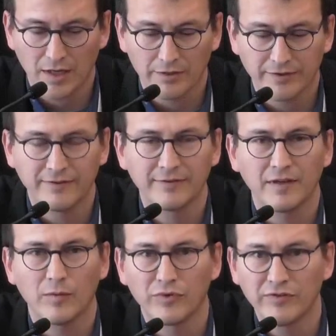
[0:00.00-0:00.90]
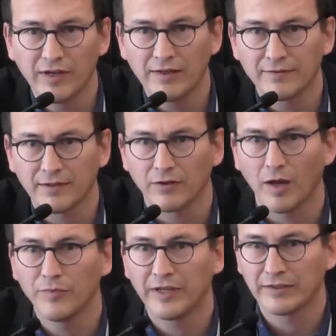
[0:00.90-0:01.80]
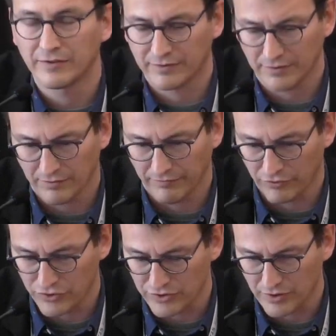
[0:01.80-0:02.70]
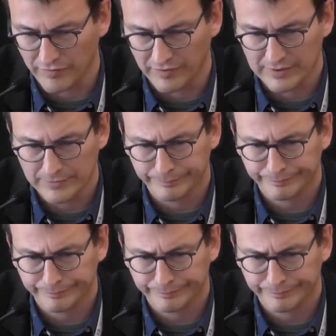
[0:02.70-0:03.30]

This is an abbreviated and updated version of it.